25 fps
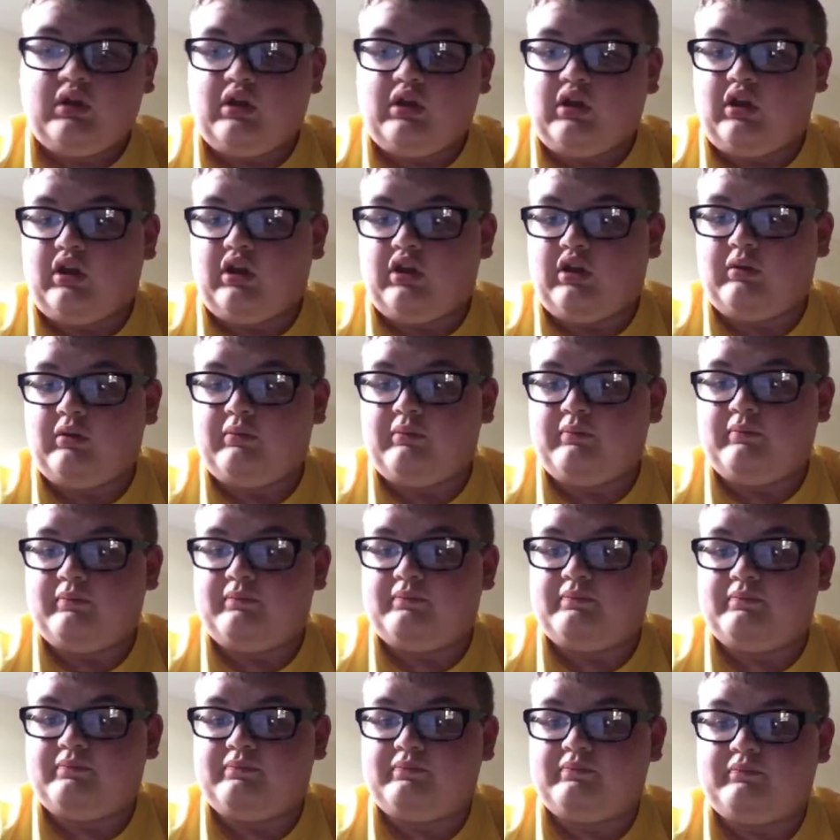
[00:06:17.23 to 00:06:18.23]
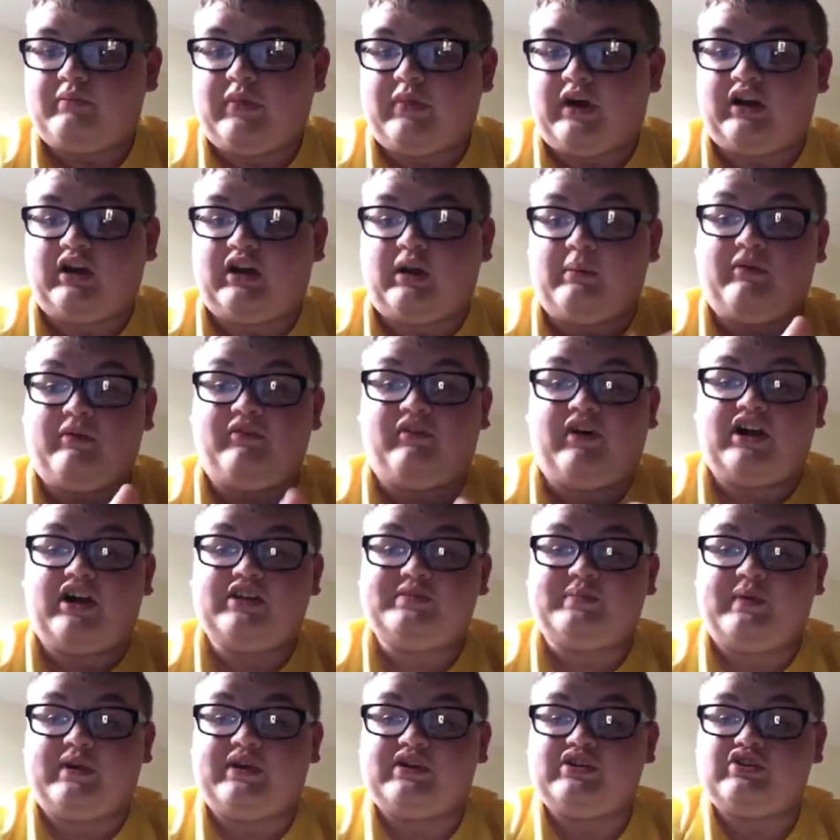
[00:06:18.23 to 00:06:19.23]
But
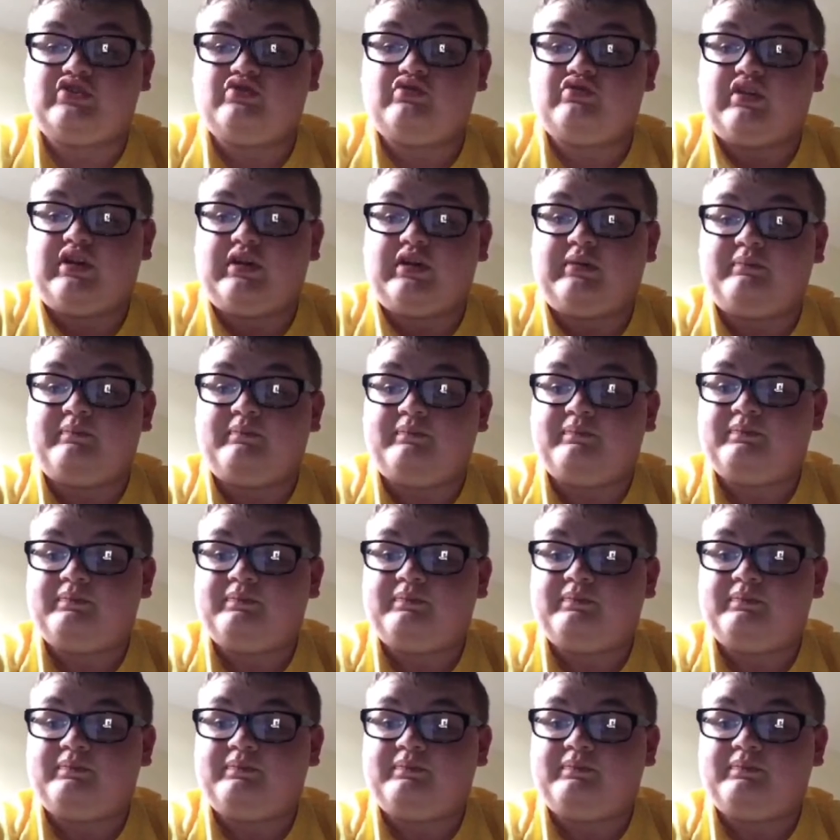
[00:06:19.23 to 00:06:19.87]
camouflaged by the stream.